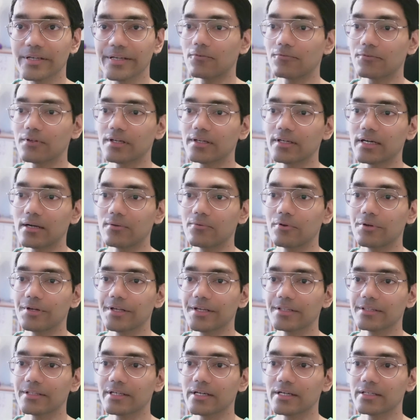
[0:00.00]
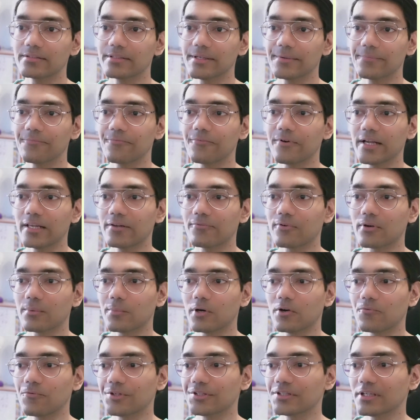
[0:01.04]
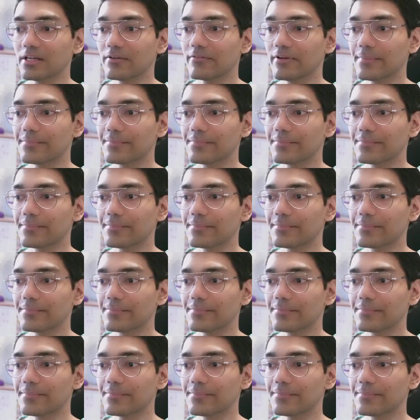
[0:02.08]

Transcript: After downloading the zip file from official